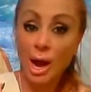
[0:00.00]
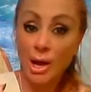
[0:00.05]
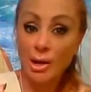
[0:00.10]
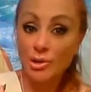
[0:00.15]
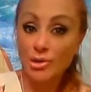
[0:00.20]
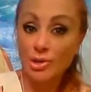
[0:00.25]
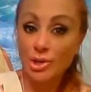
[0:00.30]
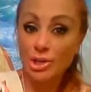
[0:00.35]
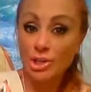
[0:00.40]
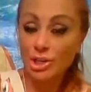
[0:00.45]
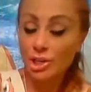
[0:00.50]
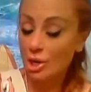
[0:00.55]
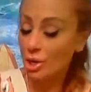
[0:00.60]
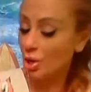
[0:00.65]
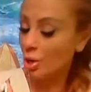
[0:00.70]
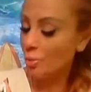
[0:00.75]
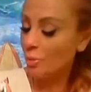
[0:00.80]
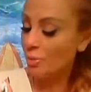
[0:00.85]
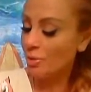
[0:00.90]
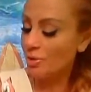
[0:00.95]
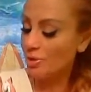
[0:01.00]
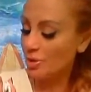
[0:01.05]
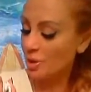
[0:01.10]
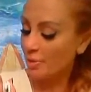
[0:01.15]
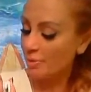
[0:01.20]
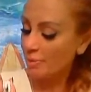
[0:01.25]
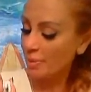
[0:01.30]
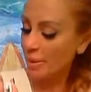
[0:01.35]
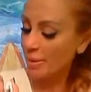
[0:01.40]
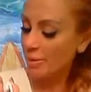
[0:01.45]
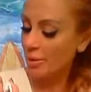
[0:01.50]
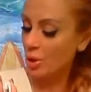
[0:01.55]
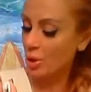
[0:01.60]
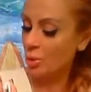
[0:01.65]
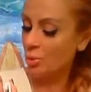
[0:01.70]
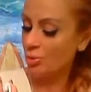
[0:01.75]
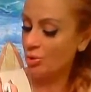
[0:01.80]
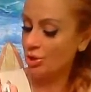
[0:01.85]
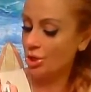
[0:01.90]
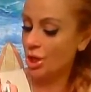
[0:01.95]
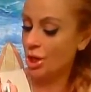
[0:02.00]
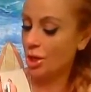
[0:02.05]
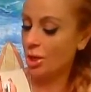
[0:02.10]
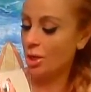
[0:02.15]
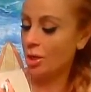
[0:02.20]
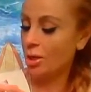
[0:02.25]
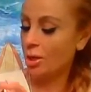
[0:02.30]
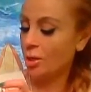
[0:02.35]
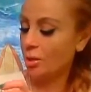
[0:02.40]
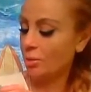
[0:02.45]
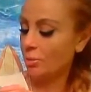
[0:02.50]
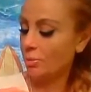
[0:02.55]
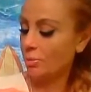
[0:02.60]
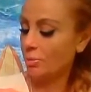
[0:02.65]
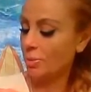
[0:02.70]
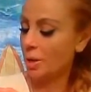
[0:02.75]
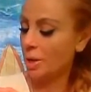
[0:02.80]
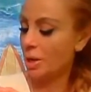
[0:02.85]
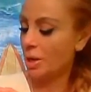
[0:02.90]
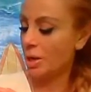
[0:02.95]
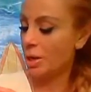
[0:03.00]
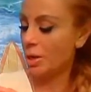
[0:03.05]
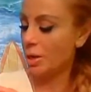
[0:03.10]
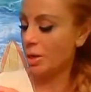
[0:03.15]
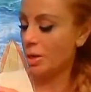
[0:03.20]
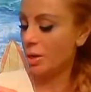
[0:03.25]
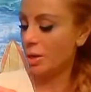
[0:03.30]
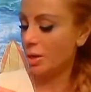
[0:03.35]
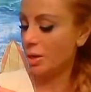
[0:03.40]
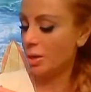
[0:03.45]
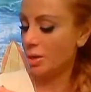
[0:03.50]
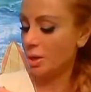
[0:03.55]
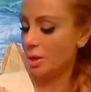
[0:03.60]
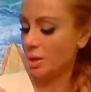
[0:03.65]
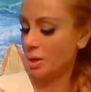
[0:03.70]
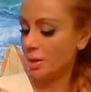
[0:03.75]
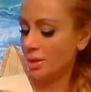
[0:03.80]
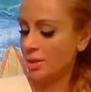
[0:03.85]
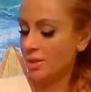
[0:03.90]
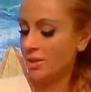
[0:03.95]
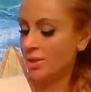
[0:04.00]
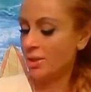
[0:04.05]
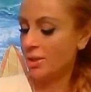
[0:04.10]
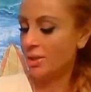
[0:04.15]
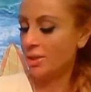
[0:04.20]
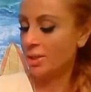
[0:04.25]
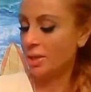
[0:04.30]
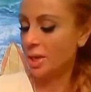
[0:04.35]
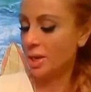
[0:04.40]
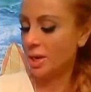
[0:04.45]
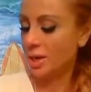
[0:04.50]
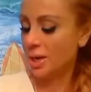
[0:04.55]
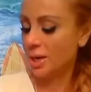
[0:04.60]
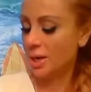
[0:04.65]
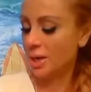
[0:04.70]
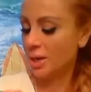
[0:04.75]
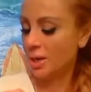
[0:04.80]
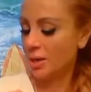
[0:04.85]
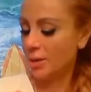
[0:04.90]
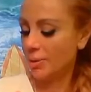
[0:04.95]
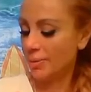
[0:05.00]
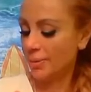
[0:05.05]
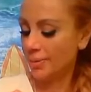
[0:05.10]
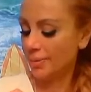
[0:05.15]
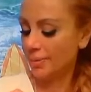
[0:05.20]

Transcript: Trisha, I hope you still have baby O J. But this is Katie.